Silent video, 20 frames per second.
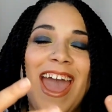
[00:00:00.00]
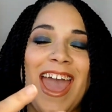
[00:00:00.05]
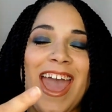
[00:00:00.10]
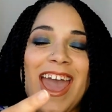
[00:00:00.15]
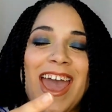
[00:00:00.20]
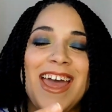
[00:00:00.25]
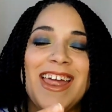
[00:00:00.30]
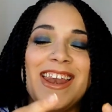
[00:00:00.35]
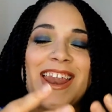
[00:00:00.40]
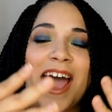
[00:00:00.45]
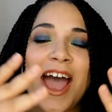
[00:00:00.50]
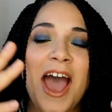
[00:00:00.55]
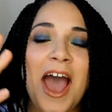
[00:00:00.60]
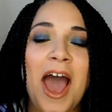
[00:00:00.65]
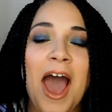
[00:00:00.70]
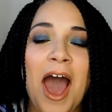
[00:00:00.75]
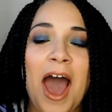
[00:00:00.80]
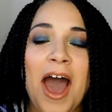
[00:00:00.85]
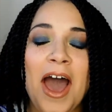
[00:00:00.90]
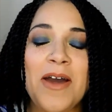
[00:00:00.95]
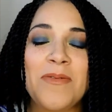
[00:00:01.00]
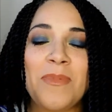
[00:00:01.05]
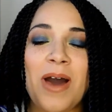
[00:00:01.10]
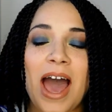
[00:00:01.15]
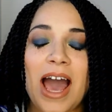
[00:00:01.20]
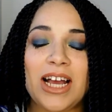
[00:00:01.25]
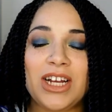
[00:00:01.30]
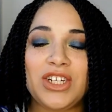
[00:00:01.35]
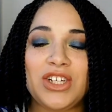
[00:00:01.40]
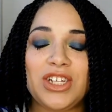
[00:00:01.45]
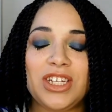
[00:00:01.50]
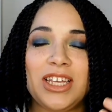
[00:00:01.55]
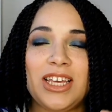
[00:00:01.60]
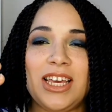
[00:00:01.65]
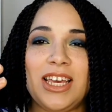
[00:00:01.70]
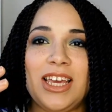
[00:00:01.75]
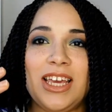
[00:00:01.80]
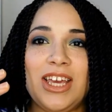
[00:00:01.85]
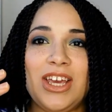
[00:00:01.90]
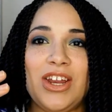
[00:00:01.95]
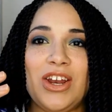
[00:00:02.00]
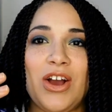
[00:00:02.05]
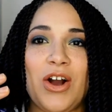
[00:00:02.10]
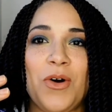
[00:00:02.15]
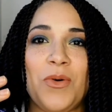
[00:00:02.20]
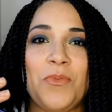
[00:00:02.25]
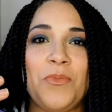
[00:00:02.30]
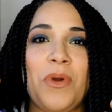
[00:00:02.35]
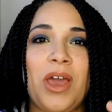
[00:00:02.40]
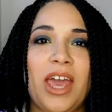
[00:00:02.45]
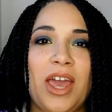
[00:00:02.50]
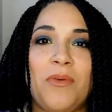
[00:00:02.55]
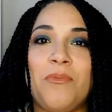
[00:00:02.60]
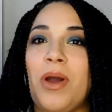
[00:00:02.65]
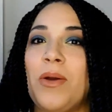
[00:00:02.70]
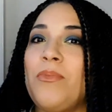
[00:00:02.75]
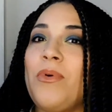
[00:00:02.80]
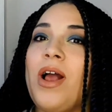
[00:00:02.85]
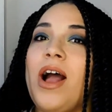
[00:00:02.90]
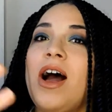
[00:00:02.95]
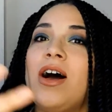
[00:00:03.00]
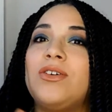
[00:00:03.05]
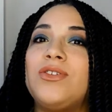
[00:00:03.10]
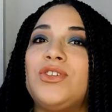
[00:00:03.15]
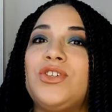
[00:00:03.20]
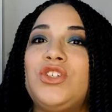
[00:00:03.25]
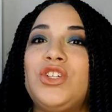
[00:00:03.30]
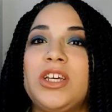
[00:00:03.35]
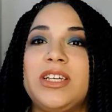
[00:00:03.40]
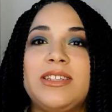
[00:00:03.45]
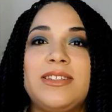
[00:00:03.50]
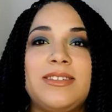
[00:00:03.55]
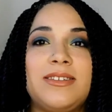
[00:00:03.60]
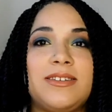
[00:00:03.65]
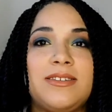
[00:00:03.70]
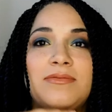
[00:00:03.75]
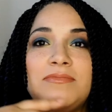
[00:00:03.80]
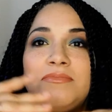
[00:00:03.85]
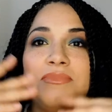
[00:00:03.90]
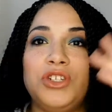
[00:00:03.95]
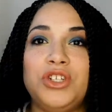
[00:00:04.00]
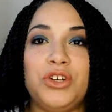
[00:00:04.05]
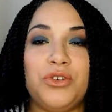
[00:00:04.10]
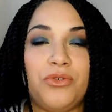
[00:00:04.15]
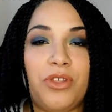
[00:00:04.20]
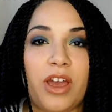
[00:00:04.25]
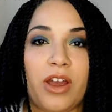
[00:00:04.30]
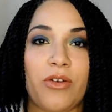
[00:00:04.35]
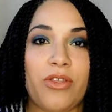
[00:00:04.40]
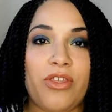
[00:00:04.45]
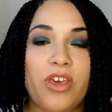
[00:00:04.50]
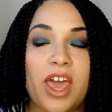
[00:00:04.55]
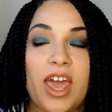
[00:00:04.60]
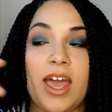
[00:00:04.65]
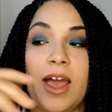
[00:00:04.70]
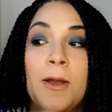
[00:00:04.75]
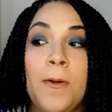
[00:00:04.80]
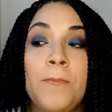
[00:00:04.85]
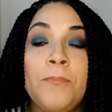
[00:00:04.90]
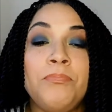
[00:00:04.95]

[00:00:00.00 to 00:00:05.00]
and I'm actually, you know, making my brows just do their thing.